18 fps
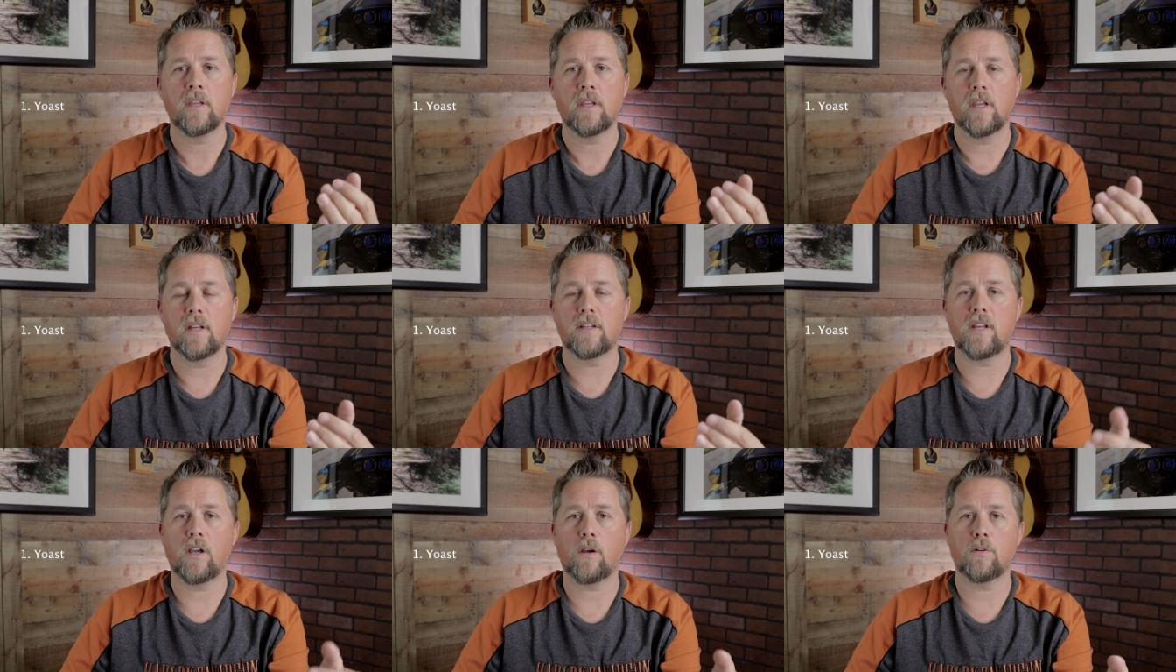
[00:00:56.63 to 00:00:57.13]

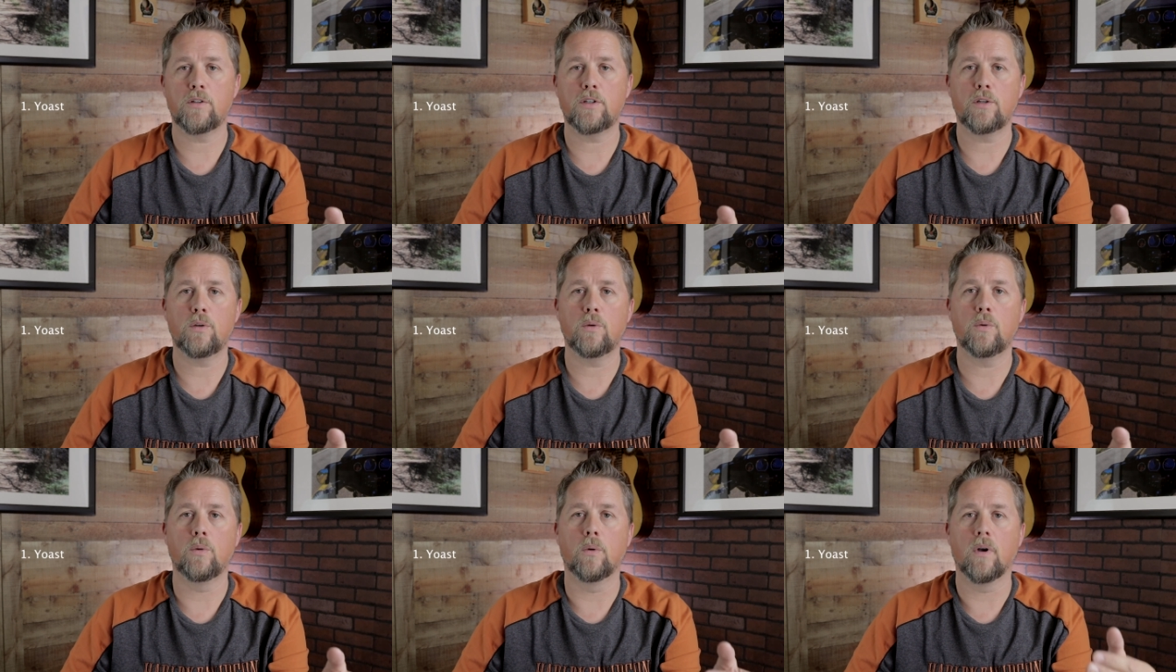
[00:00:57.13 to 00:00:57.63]
it tells
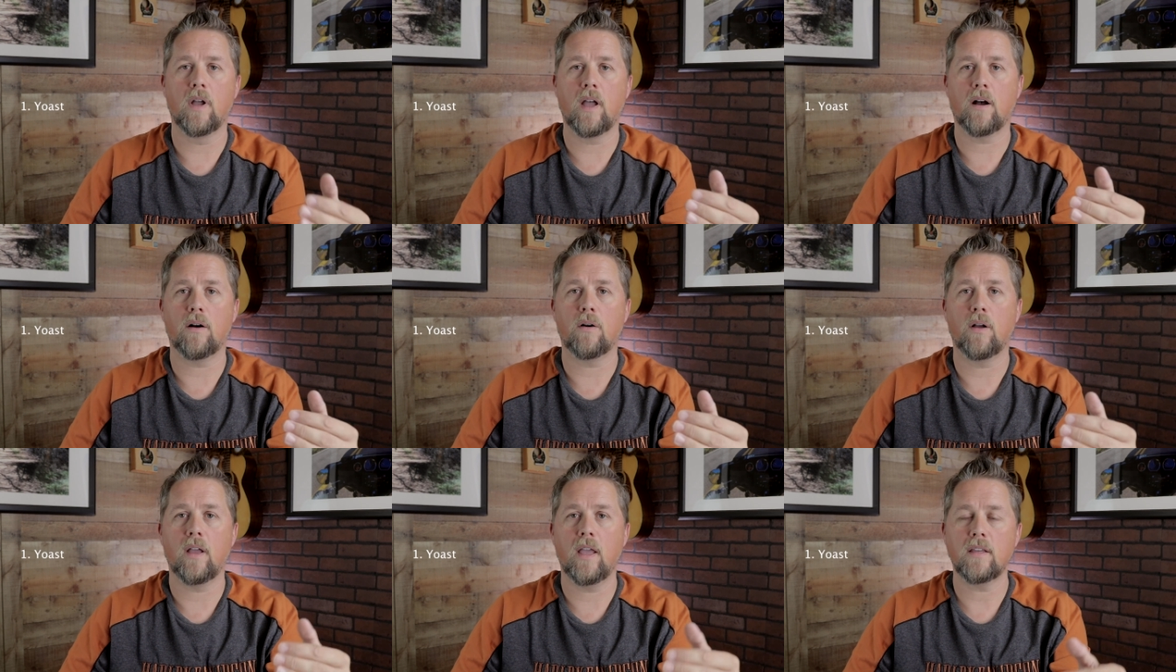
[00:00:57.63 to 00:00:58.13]
you
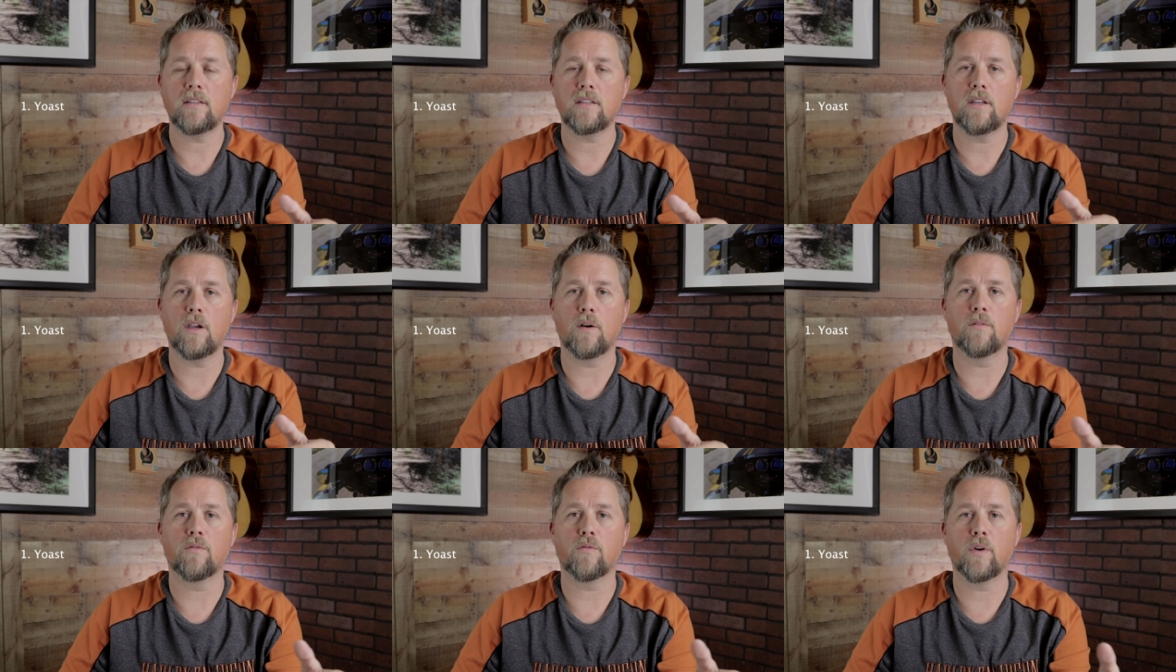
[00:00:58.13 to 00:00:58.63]
how
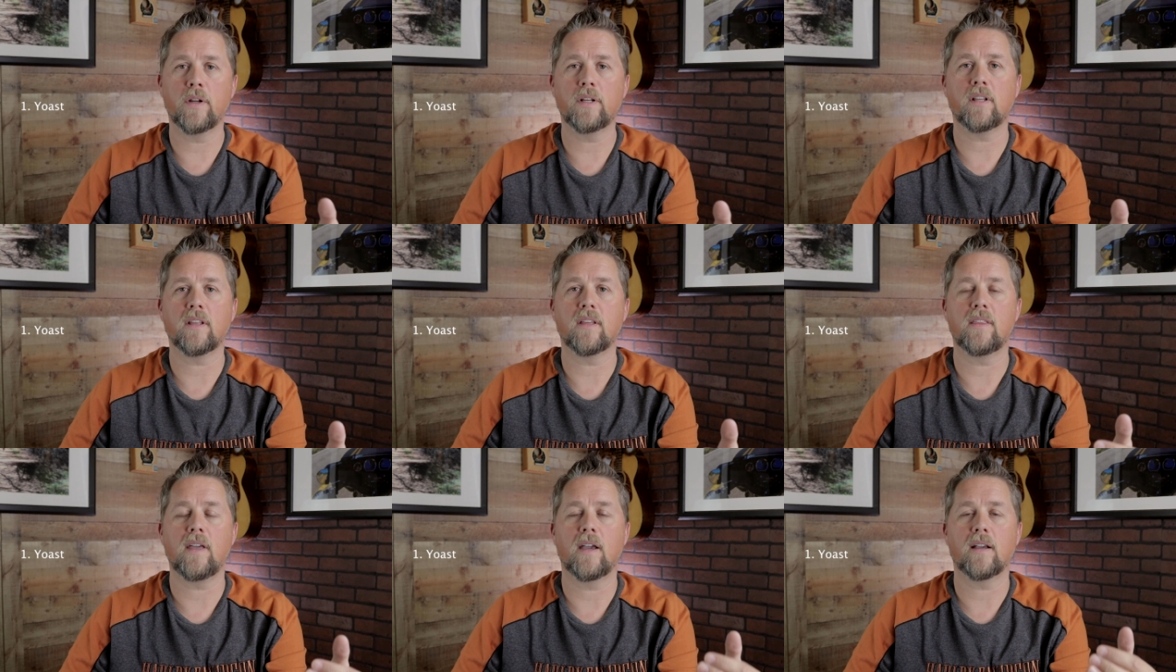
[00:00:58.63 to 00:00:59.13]
SEO
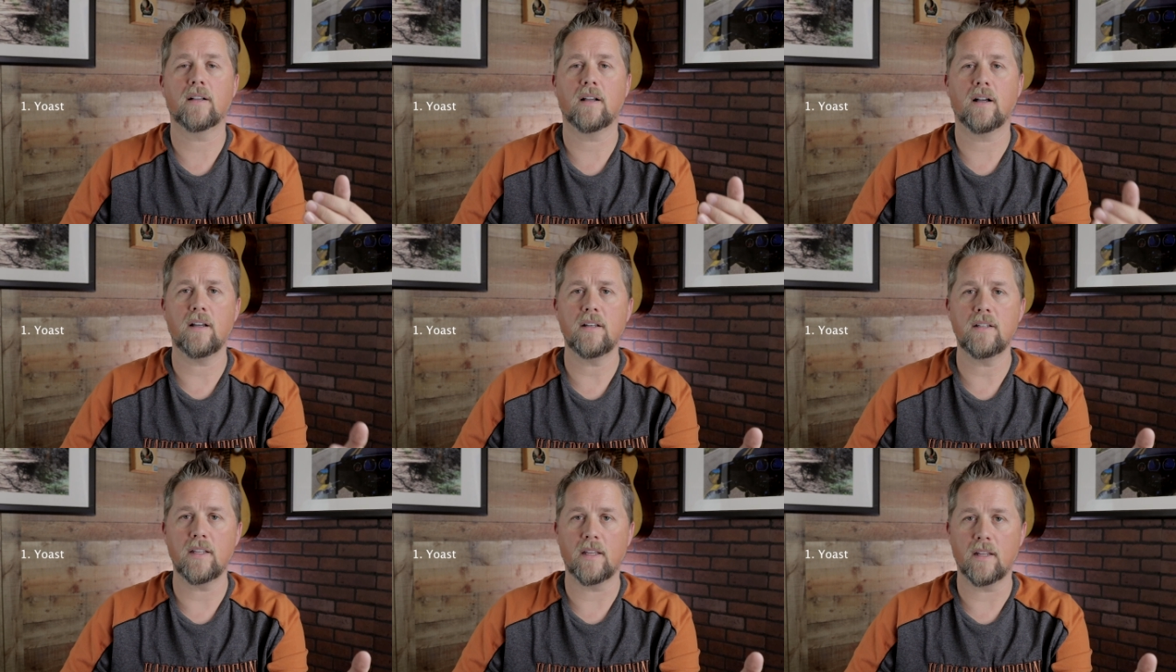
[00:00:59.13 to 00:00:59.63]
friendly that
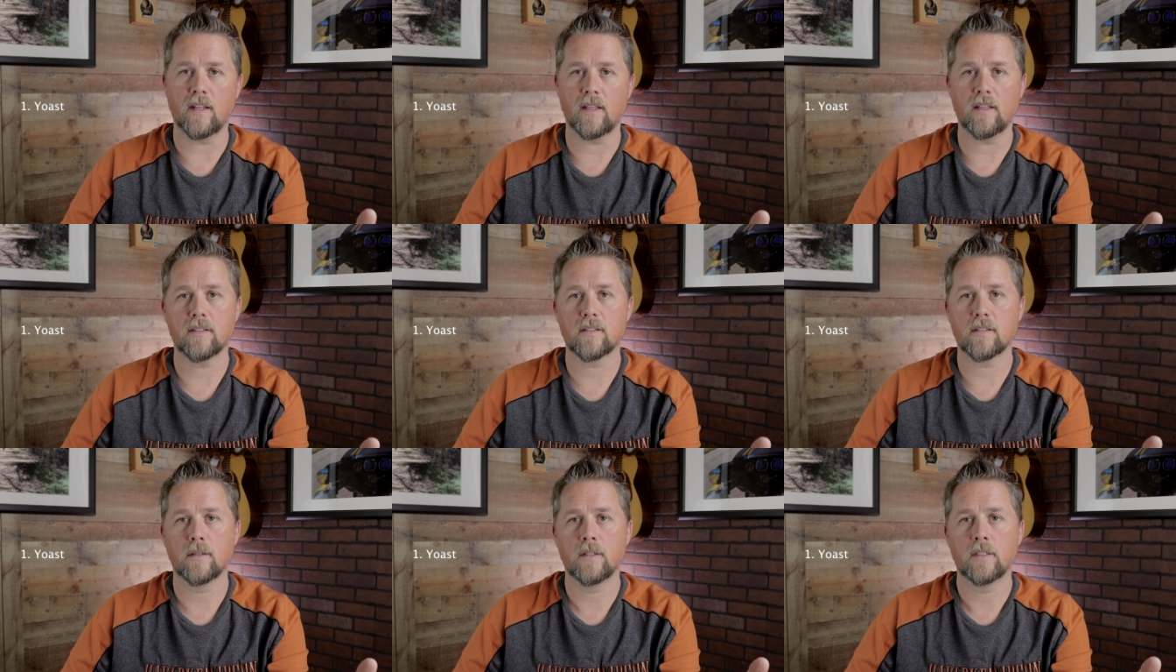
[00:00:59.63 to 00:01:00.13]
content
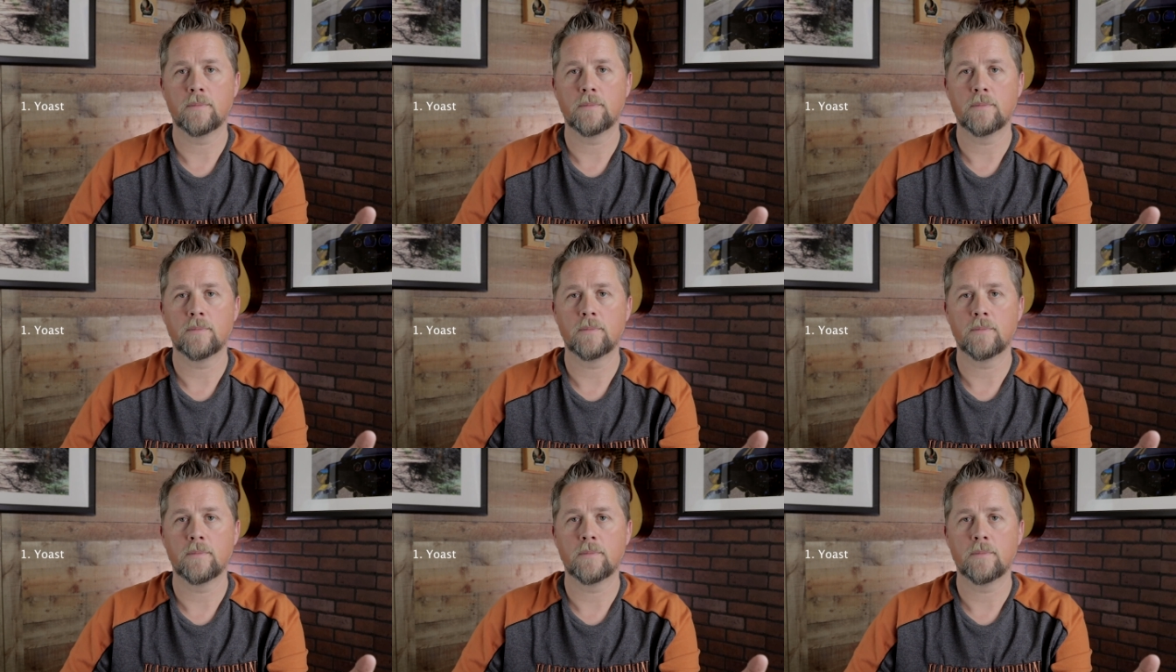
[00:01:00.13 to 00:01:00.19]
is.